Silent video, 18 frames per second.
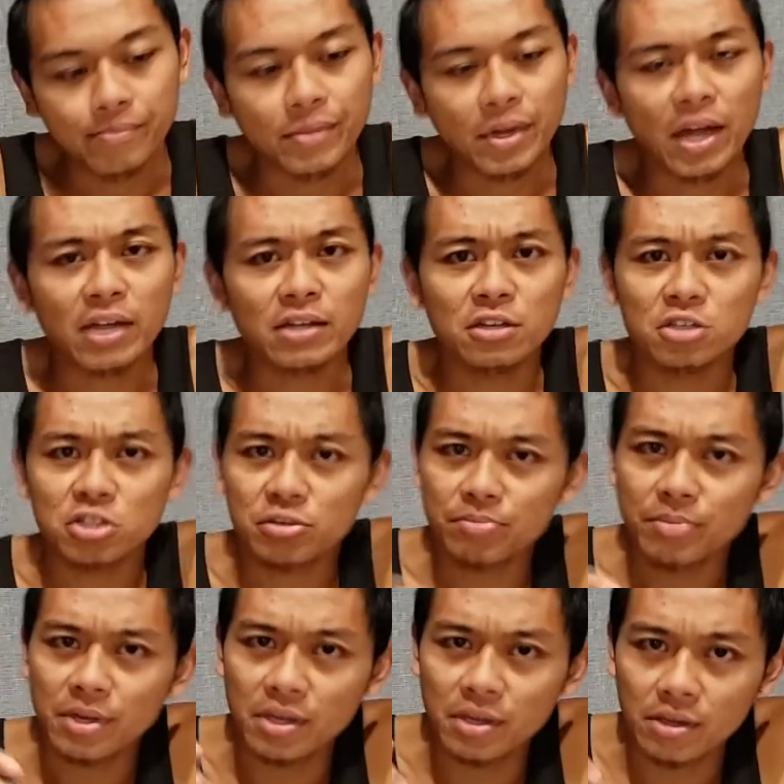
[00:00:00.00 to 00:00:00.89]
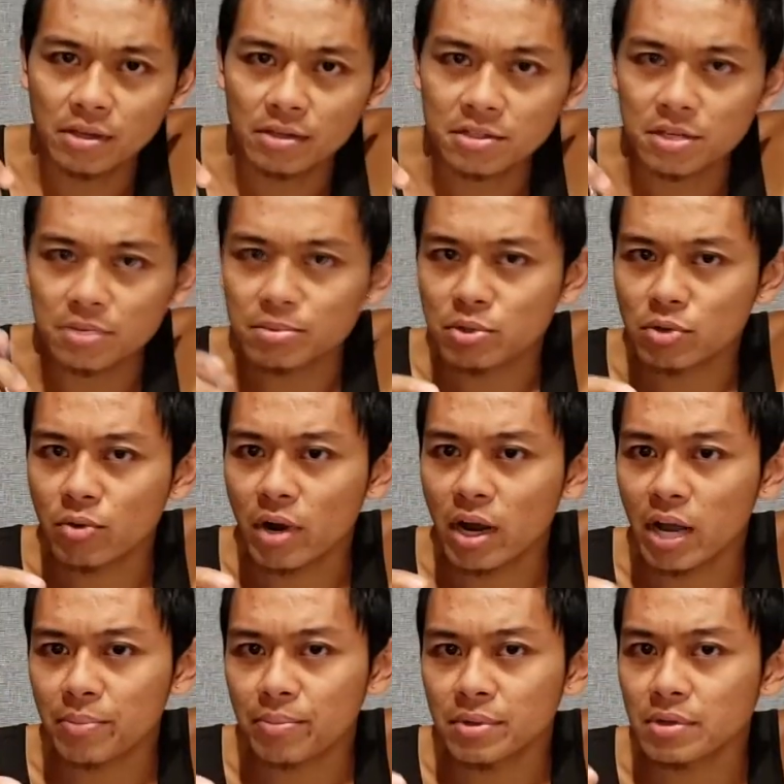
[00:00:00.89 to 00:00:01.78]
And you should be
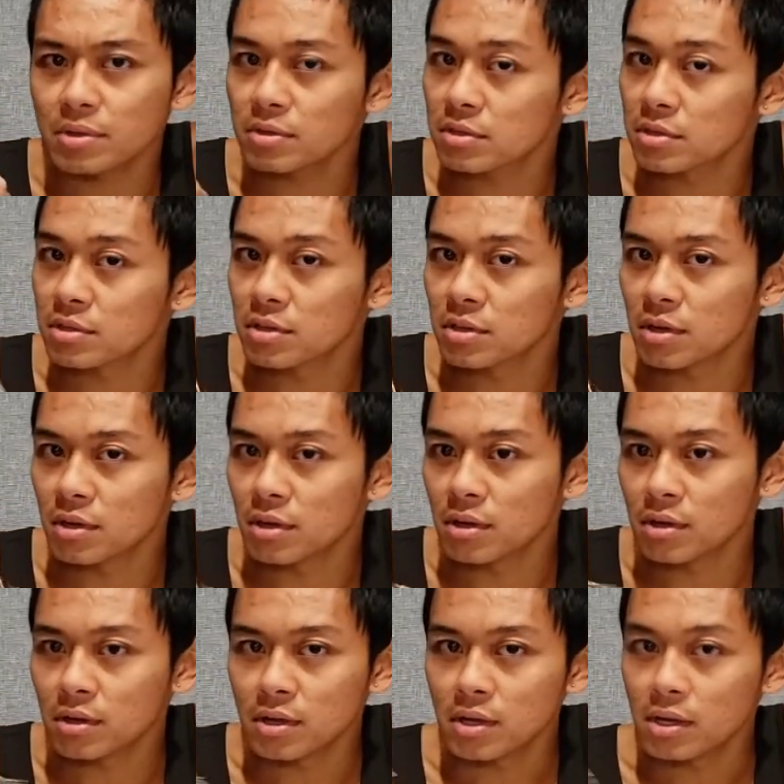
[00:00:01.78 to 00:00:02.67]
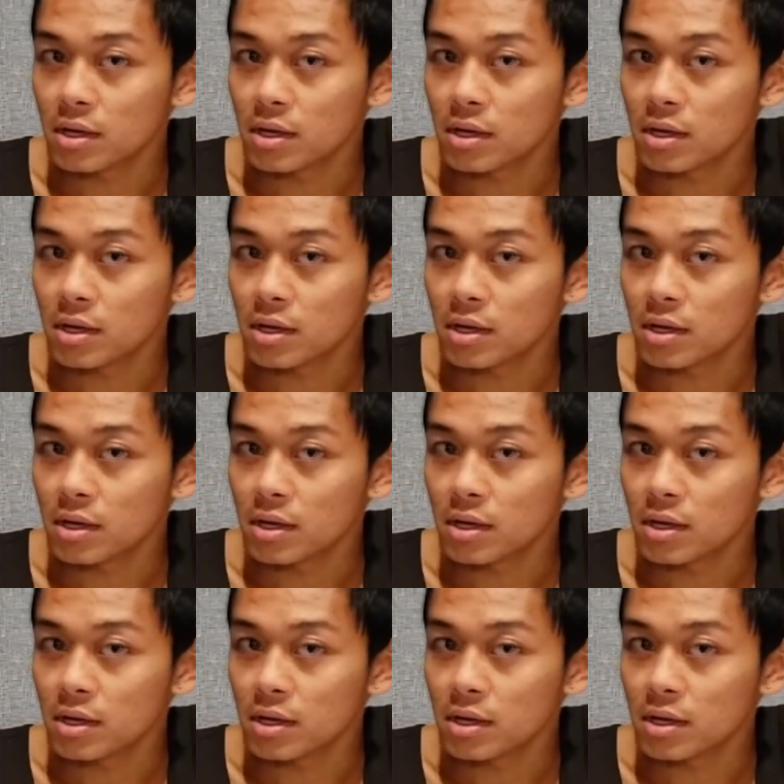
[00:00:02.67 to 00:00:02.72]
subscribing to